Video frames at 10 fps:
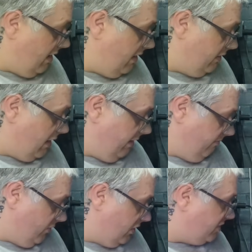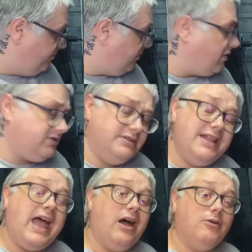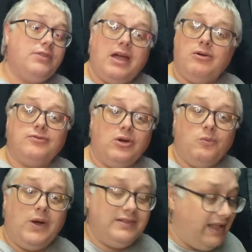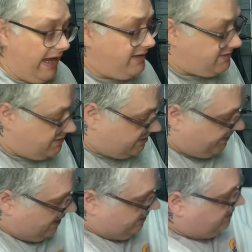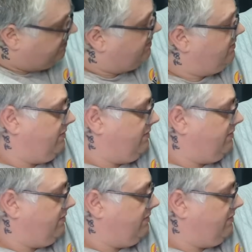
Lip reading: I suppose now I've got one less. I suppose